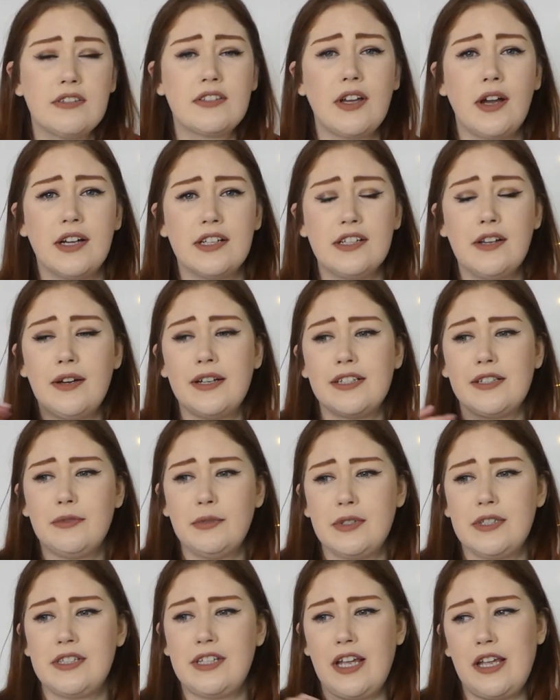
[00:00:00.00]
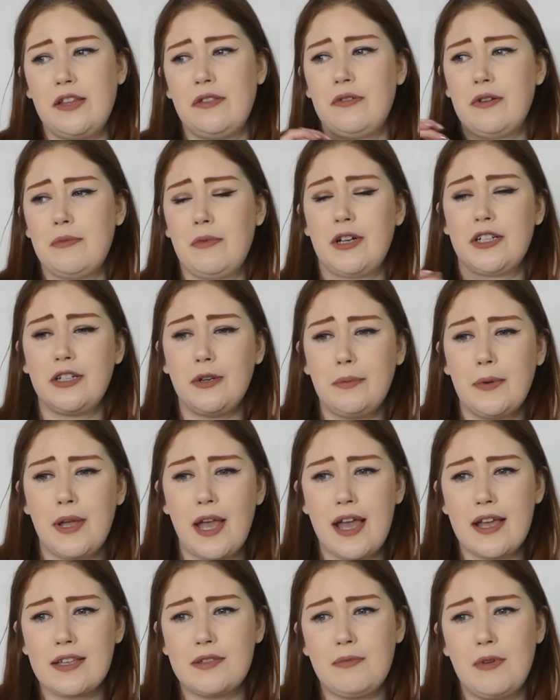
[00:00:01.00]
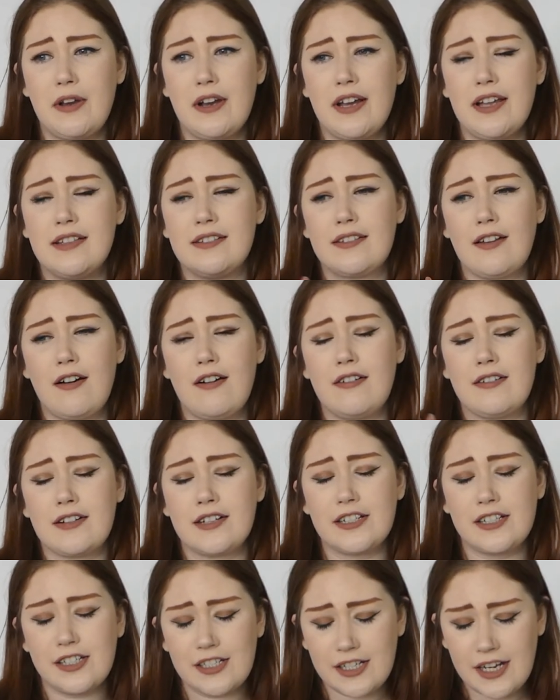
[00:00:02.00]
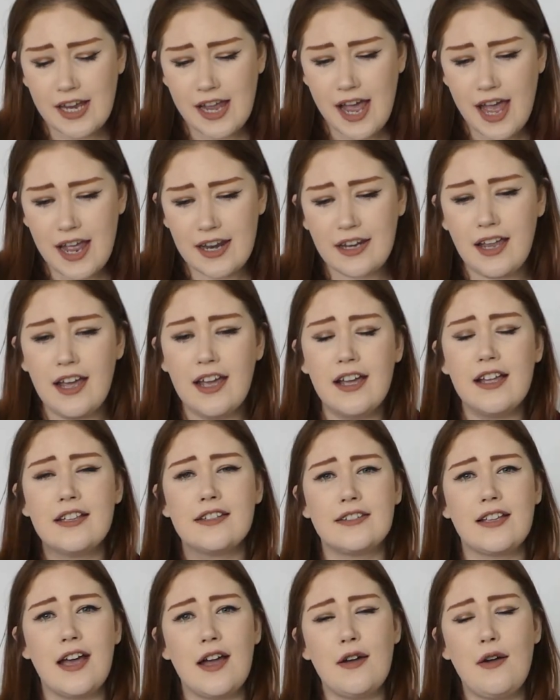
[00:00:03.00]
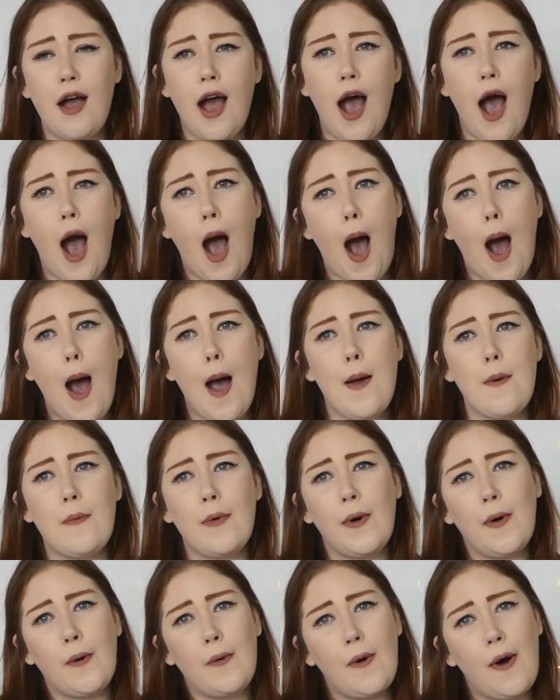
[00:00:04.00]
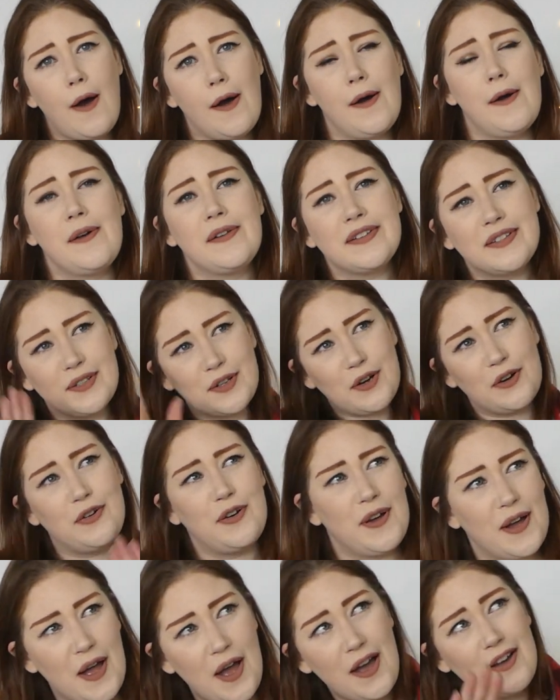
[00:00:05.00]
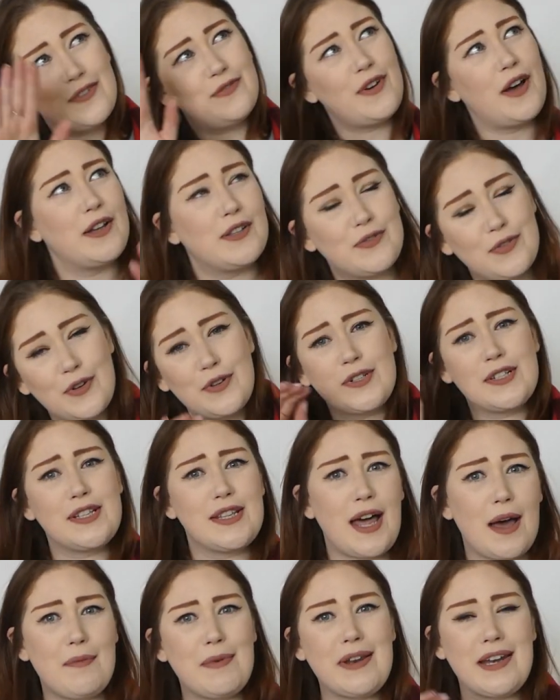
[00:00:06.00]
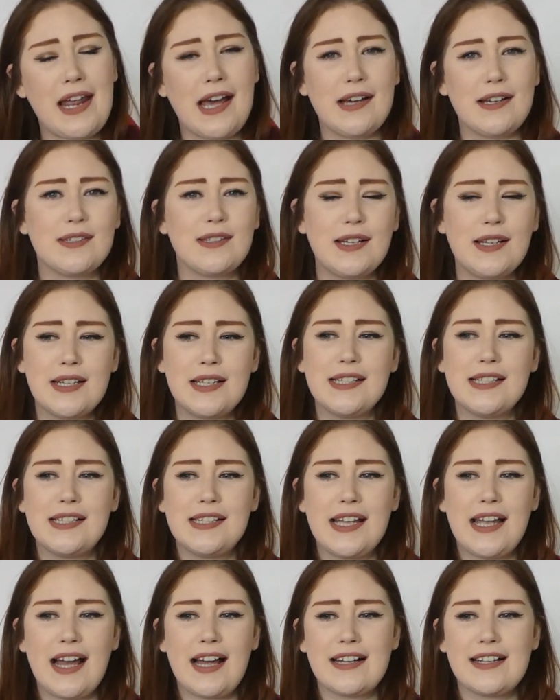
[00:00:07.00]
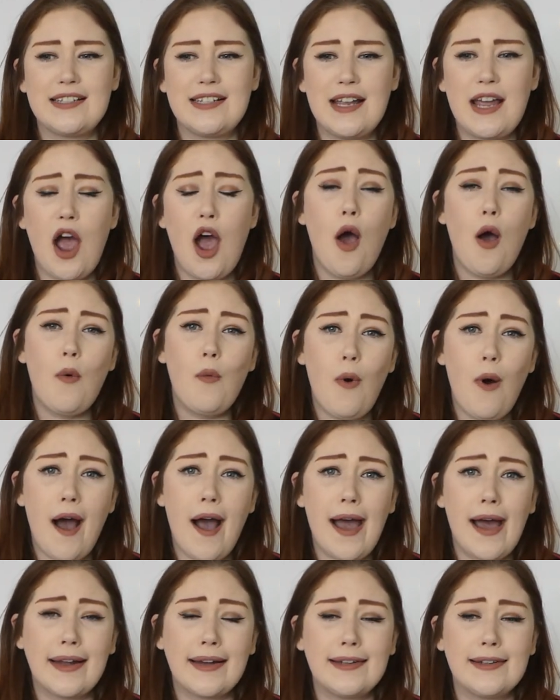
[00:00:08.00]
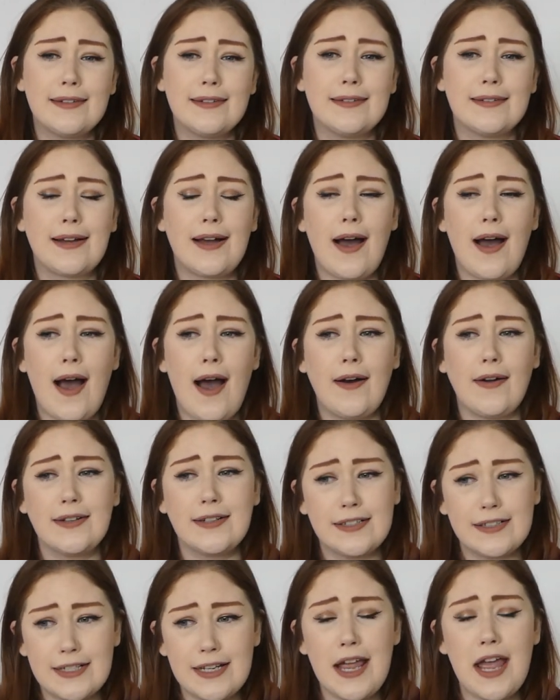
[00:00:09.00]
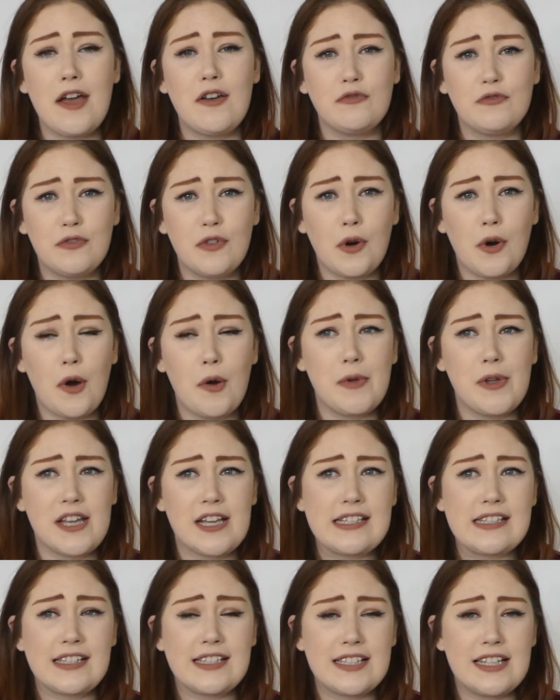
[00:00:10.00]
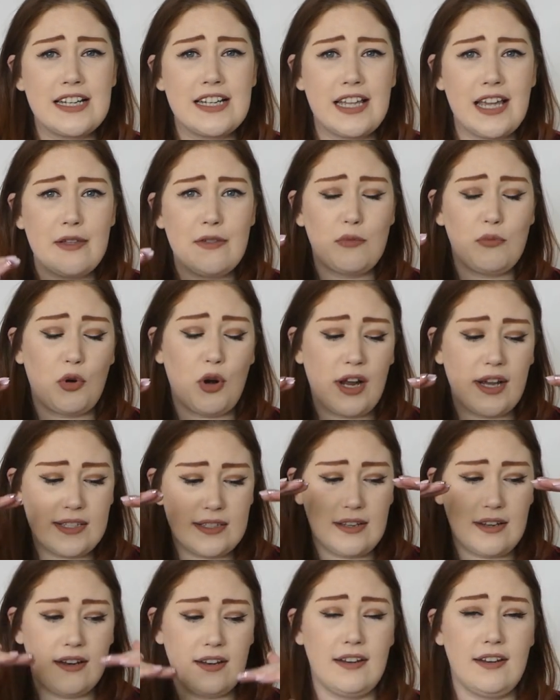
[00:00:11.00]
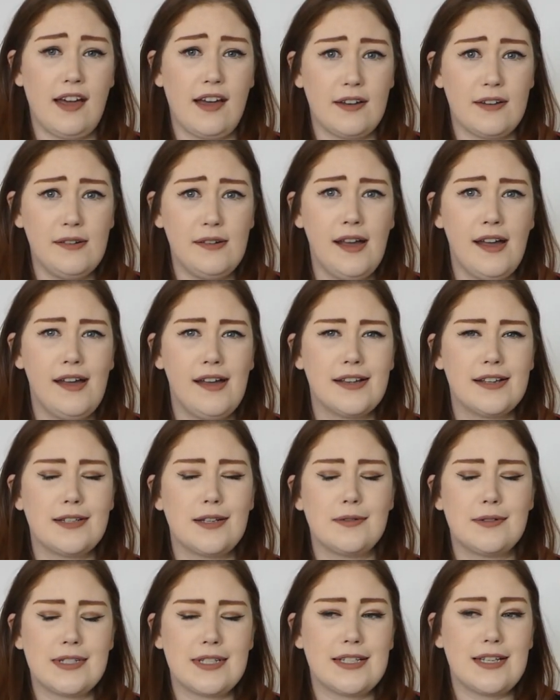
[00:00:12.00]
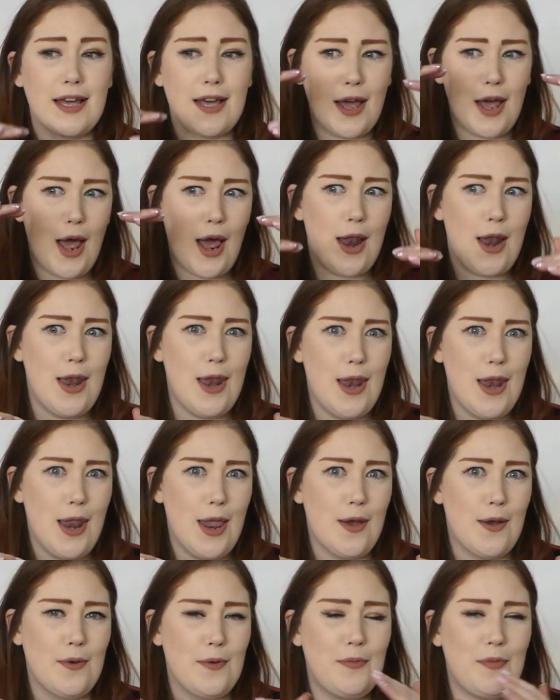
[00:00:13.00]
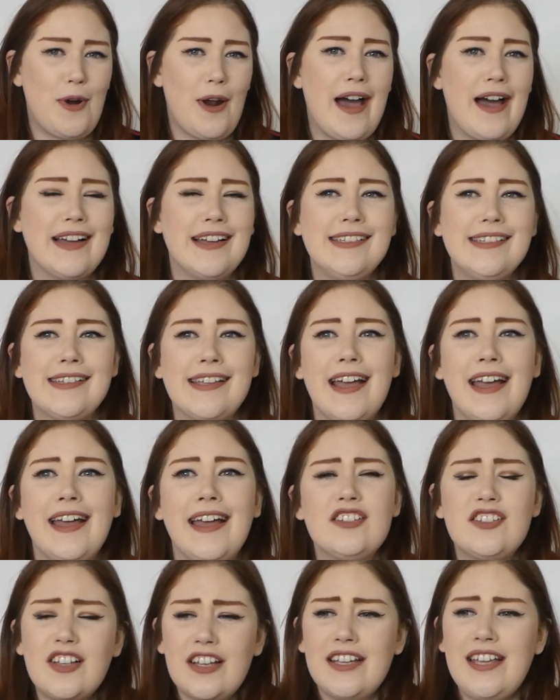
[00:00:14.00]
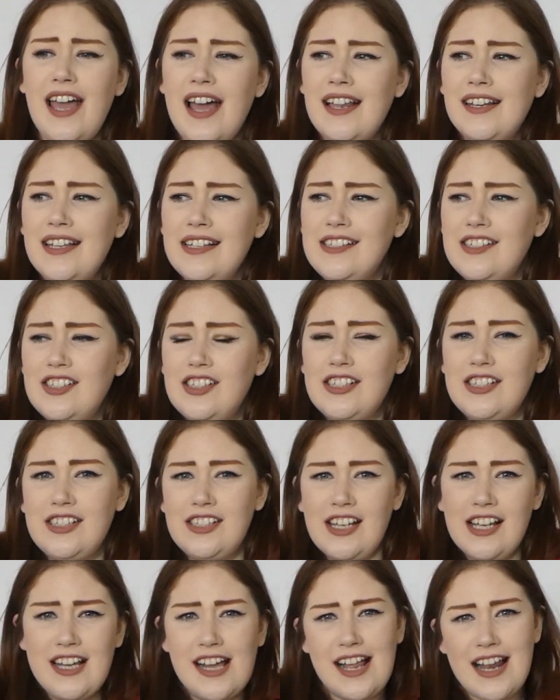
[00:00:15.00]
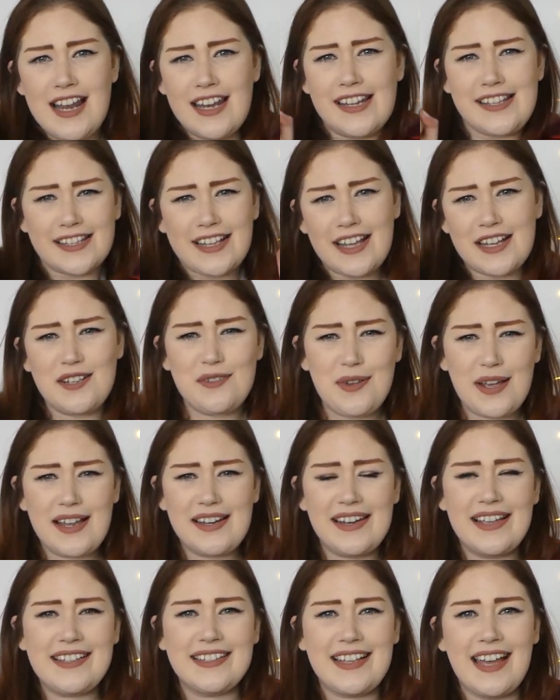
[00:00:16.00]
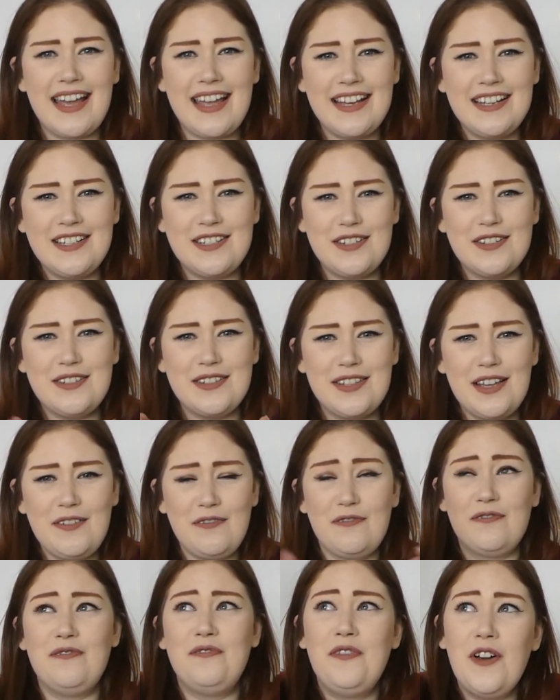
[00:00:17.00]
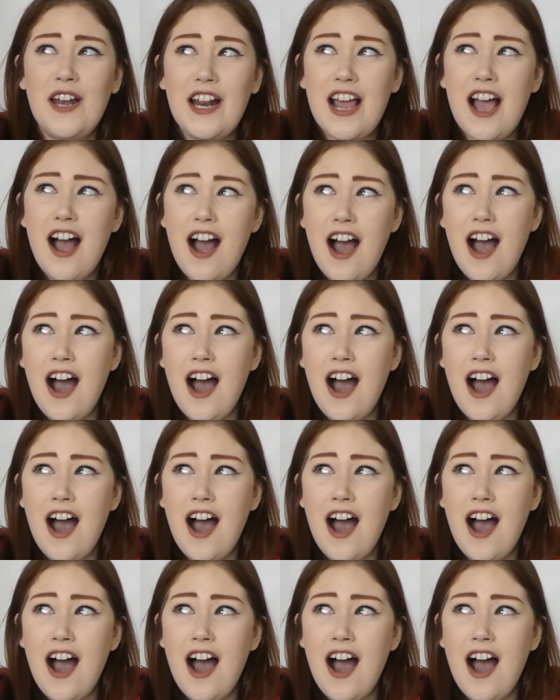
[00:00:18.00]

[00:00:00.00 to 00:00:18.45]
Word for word: So I do actually want to take you through my shopping experience on Shein, so I will sort of fast forward to that bit now so you can see actually what I had a look on Shein for because I did keep the price low so I wanted a, a low price. So yeah, let's just, let's get into it and let's get into the video!